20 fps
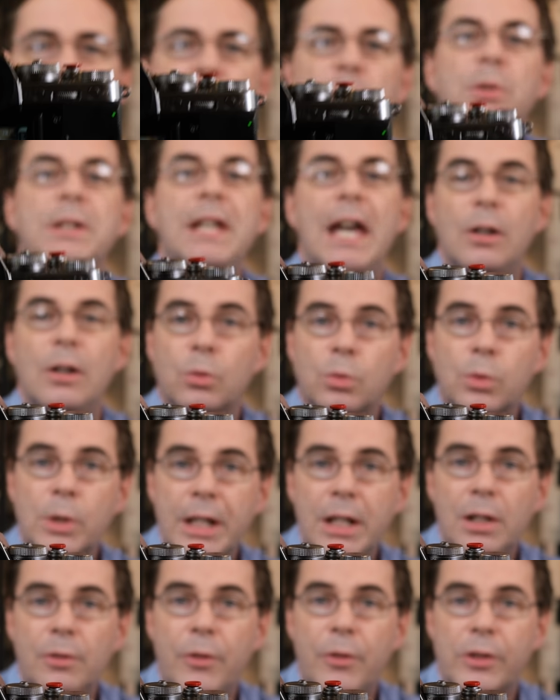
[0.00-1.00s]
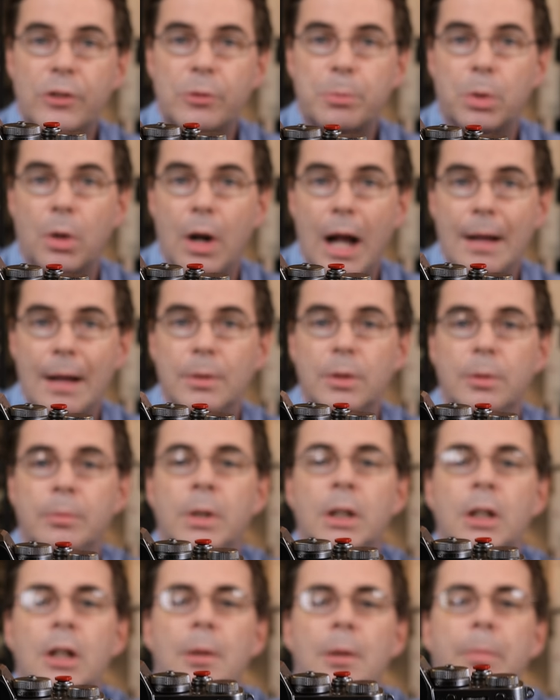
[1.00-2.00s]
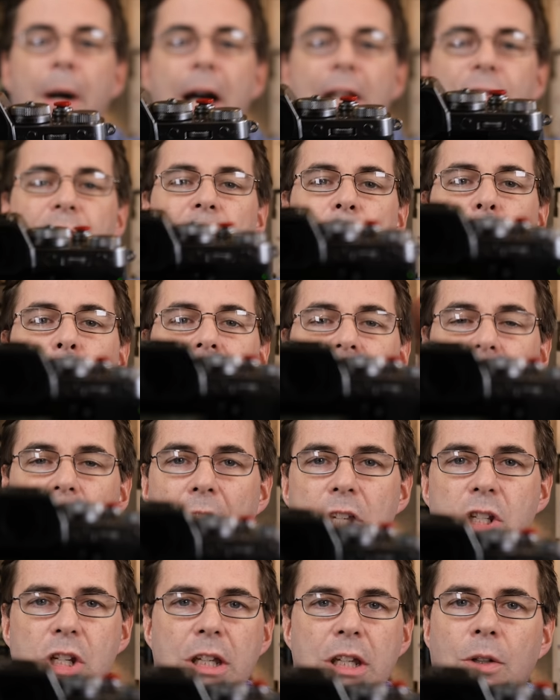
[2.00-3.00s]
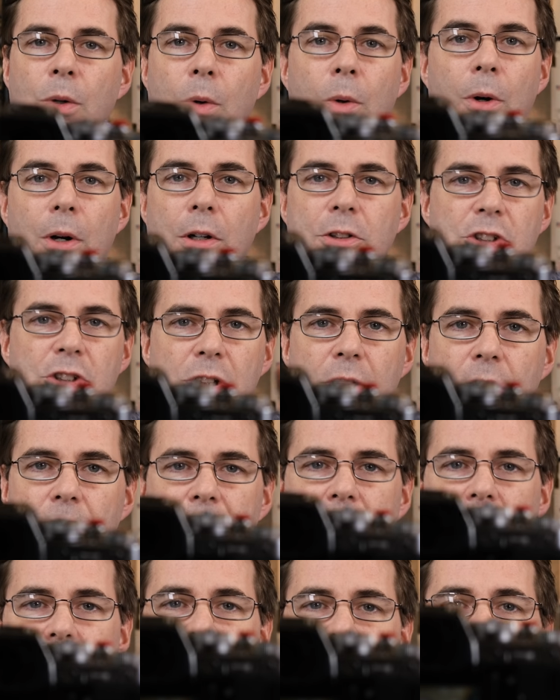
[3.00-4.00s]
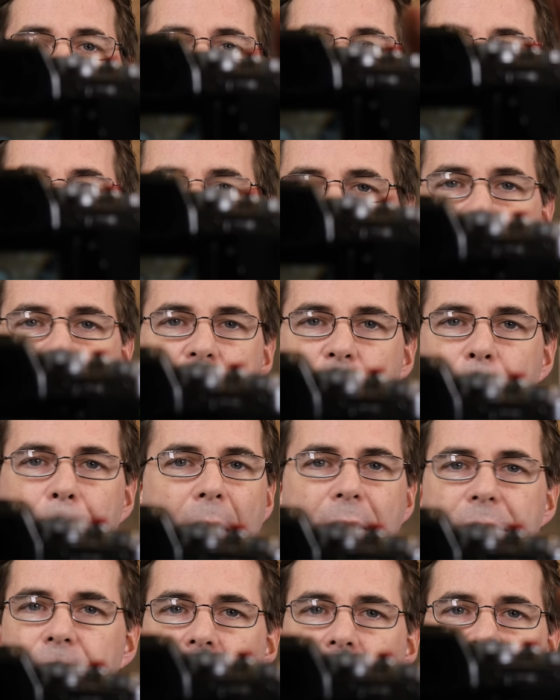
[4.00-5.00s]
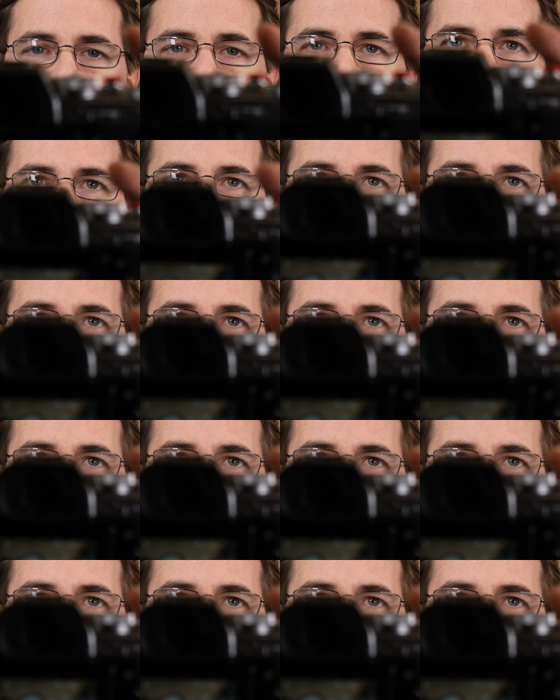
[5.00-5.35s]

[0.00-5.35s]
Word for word: You get rid of this problem by simply touching or turning a dial. You touch a button or turn a